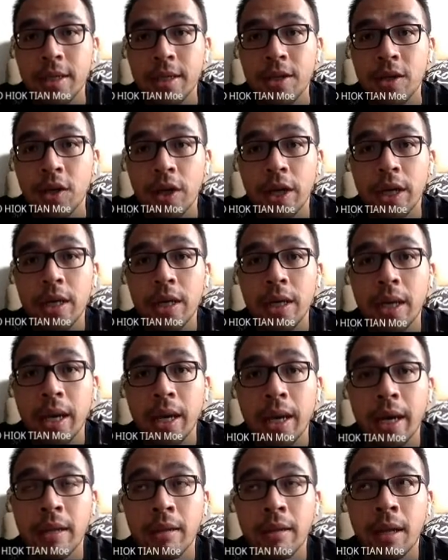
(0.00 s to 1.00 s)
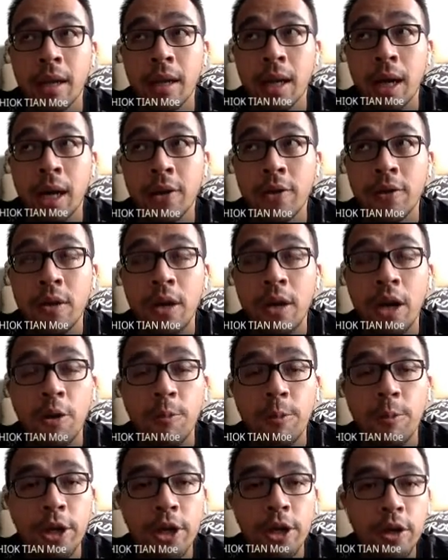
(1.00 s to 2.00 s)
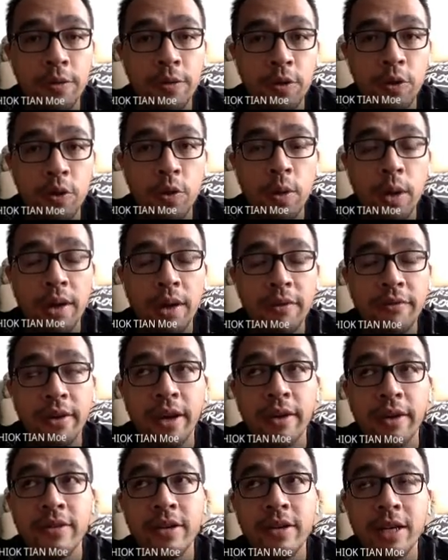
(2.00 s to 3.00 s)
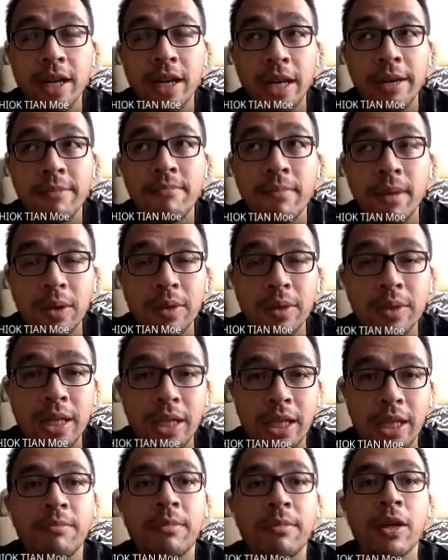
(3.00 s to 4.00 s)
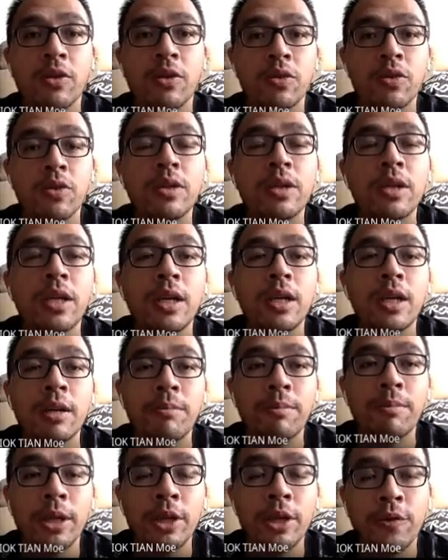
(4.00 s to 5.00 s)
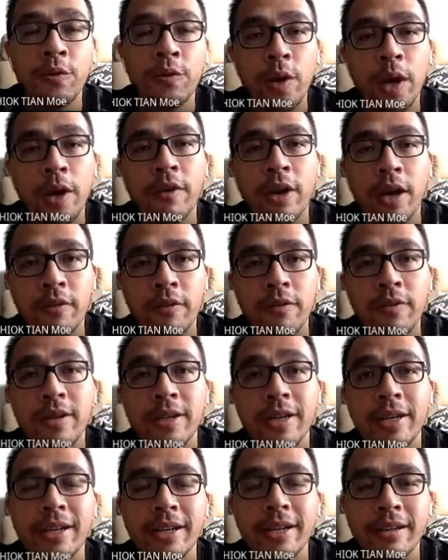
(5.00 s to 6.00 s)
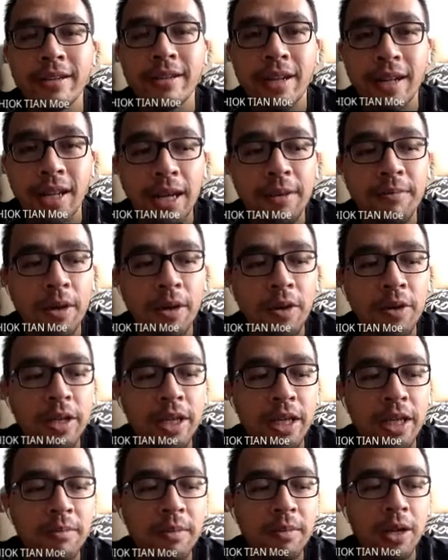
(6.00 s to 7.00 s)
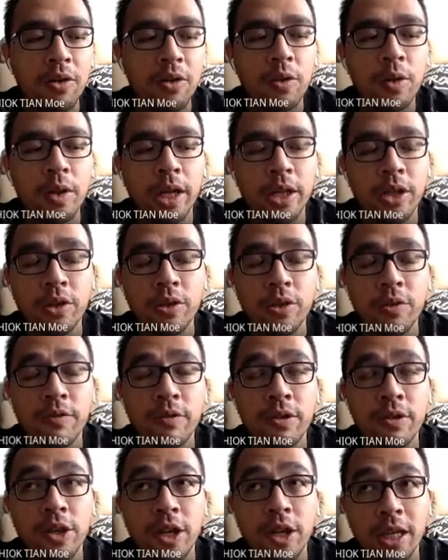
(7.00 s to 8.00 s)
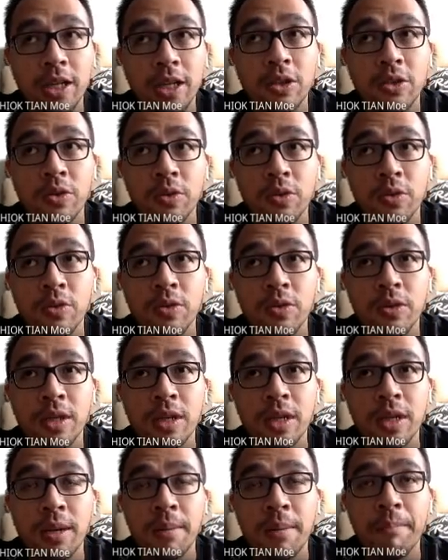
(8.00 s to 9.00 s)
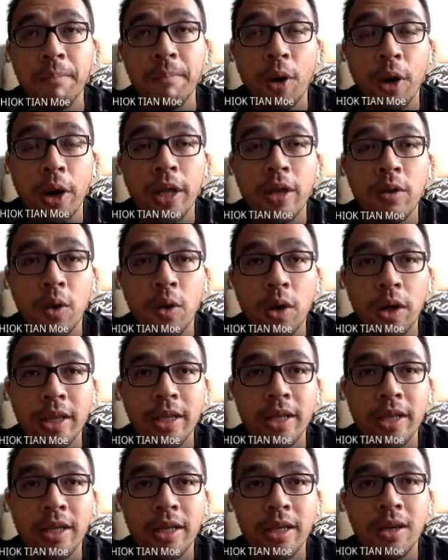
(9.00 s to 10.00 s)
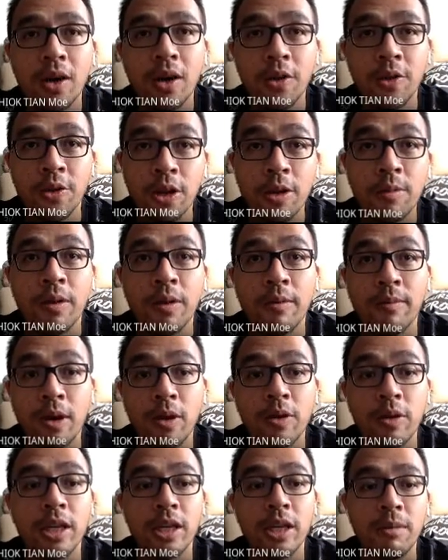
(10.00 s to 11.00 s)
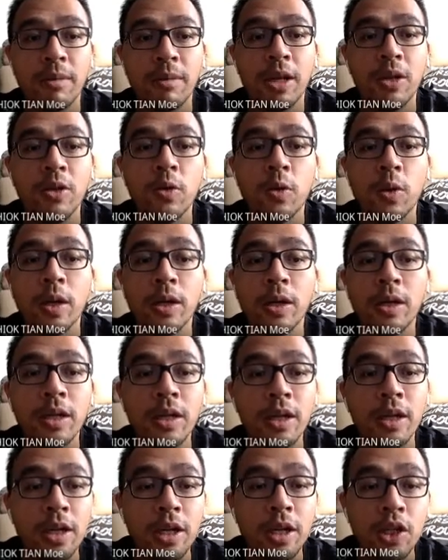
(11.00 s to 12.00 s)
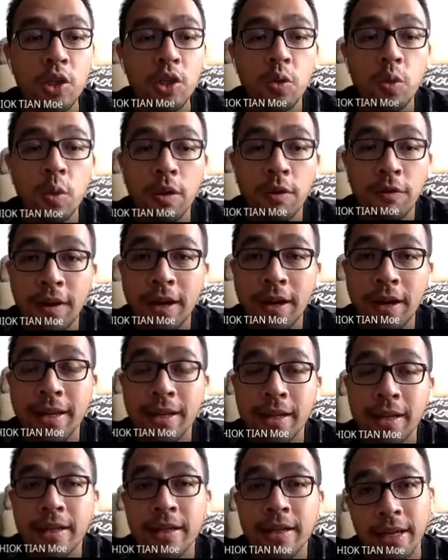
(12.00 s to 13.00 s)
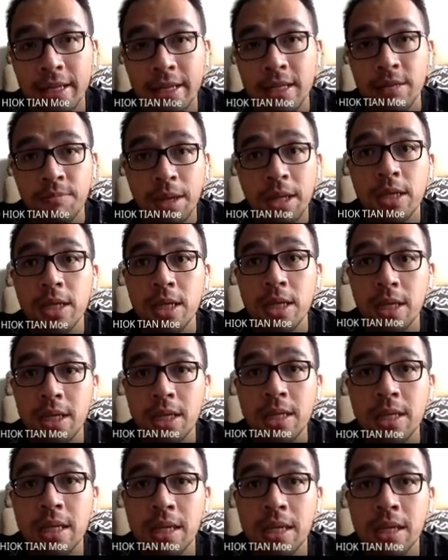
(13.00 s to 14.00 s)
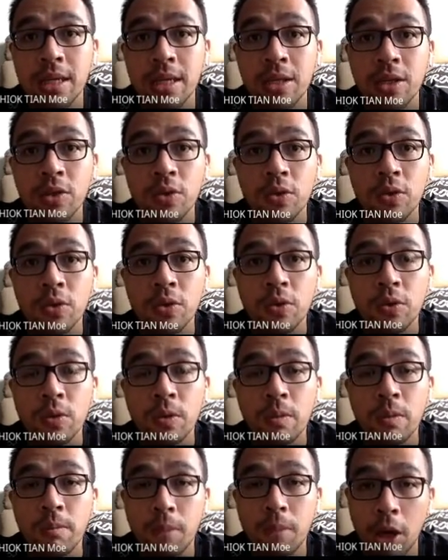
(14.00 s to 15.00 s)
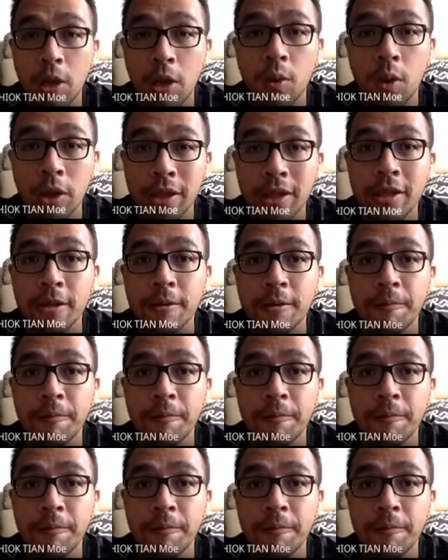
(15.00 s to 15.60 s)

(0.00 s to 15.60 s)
Okay, and I don't know how many of you have ever climbed Mount Kinabalu, but if you have ever climbed Mount Kinabalu and you've tried to boil water on top of Mount Kinabalu, you will find that it is much easier to boil water,